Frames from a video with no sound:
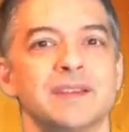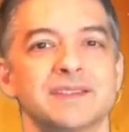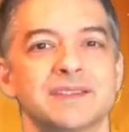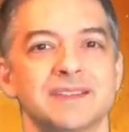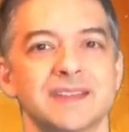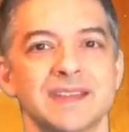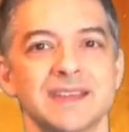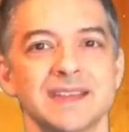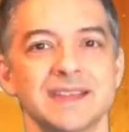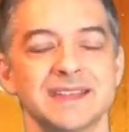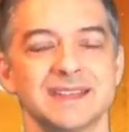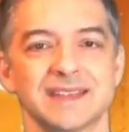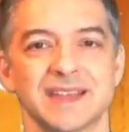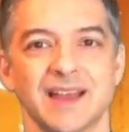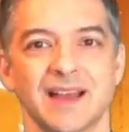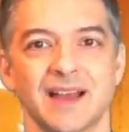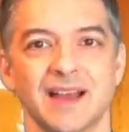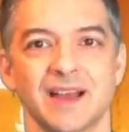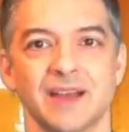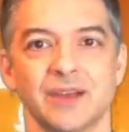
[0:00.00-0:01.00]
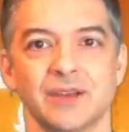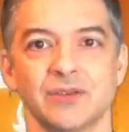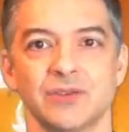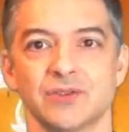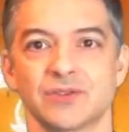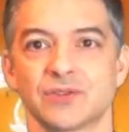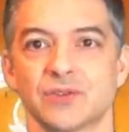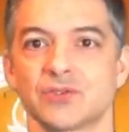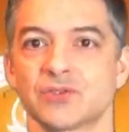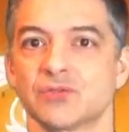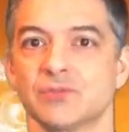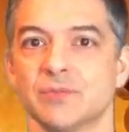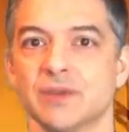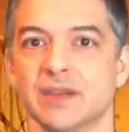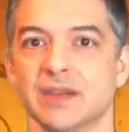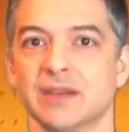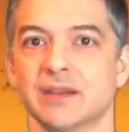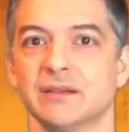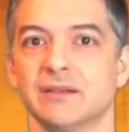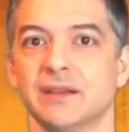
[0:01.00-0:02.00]
sees on your social
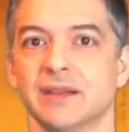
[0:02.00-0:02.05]
media,